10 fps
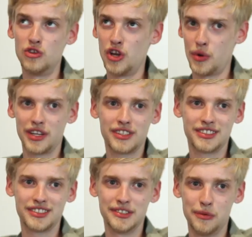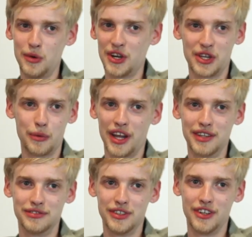Do it. What are you
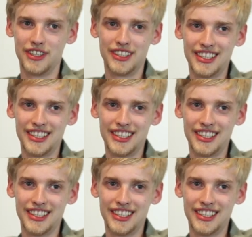waiting for?